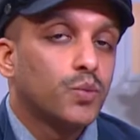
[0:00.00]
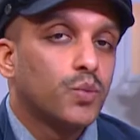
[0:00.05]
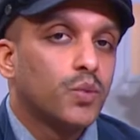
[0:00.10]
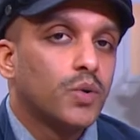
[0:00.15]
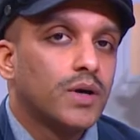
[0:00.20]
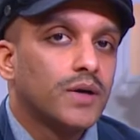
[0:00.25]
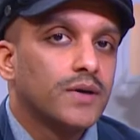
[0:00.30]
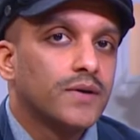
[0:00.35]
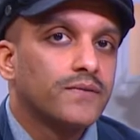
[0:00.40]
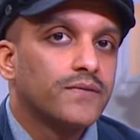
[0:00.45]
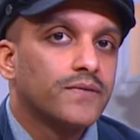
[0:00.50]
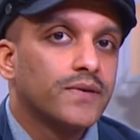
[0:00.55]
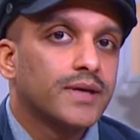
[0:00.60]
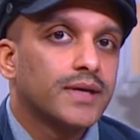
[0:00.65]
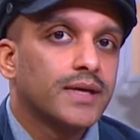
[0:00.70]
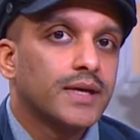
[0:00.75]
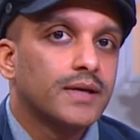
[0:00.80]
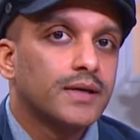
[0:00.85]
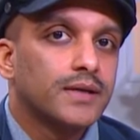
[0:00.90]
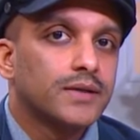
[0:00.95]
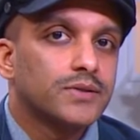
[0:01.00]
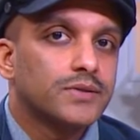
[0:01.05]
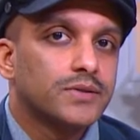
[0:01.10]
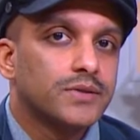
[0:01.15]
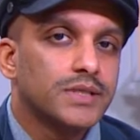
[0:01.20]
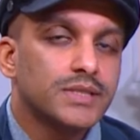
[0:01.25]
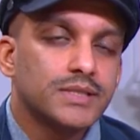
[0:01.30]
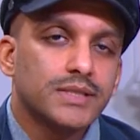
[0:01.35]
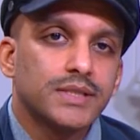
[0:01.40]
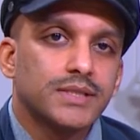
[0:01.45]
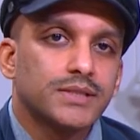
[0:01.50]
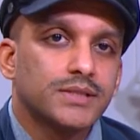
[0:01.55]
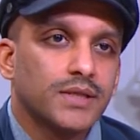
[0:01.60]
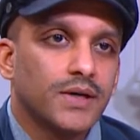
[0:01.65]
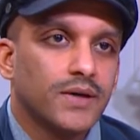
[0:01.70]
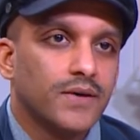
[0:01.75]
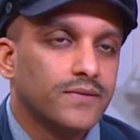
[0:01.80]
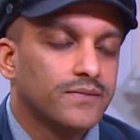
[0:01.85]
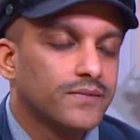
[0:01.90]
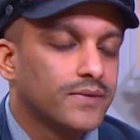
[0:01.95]
one of the characteristics
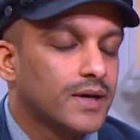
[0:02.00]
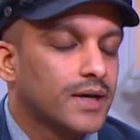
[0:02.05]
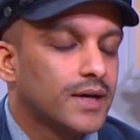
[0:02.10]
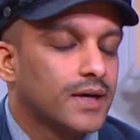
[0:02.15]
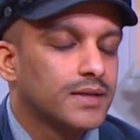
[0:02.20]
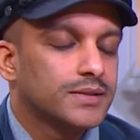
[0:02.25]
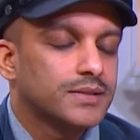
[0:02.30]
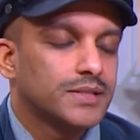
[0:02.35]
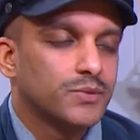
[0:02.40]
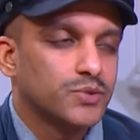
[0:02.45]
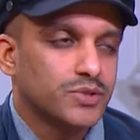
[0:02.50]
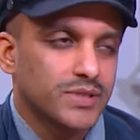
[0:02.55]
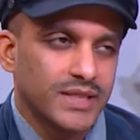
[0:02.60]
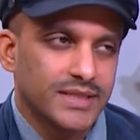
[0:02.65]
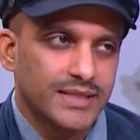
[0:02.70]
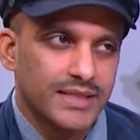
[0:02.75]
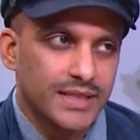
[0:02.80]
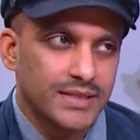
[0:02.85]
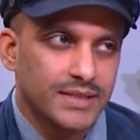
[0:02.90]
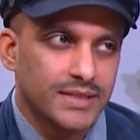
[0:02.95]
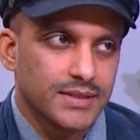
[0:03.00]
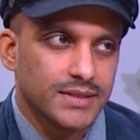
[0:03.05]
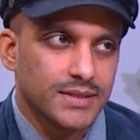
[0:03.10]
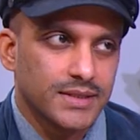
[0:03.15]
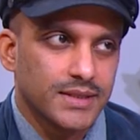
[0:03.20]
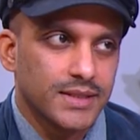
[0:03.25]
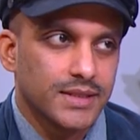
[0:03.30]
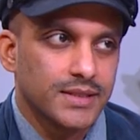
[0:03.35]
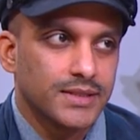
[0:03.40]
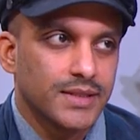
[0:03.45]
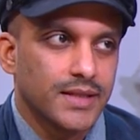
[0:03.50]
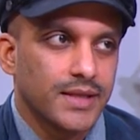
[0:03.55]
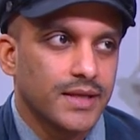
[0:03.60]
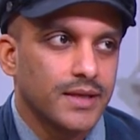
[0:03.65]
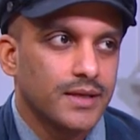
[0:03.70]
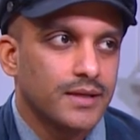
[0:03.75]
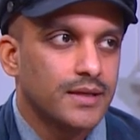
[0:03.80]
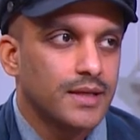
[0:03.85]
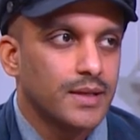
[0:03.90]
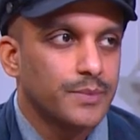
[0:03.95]
of someone's identity is
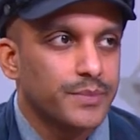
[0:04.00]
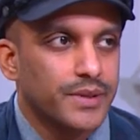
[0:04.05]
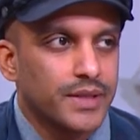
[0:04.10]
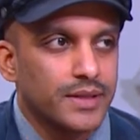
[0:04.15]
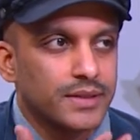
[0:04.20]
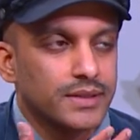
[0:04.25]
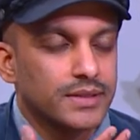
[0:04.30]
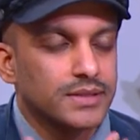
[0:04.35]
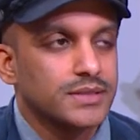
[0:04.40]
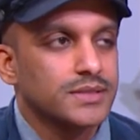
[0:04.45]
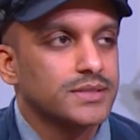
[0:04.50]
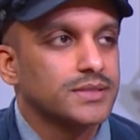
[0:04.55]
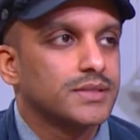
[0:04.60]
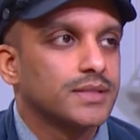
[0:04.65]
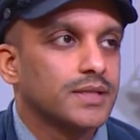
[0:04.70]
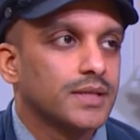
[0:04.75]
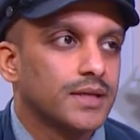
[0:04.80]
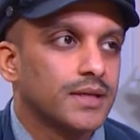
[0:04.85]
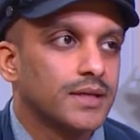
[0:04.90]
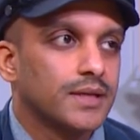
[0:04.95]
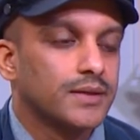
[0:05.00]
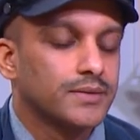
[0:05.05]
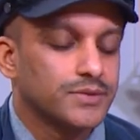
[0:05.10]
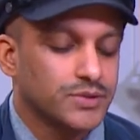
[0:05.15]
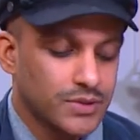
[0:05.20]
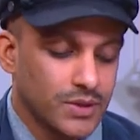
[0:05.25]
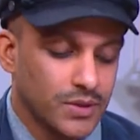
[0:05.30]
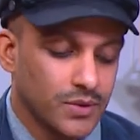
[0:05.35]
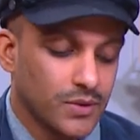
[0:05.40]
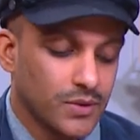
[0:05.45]
their appearance. So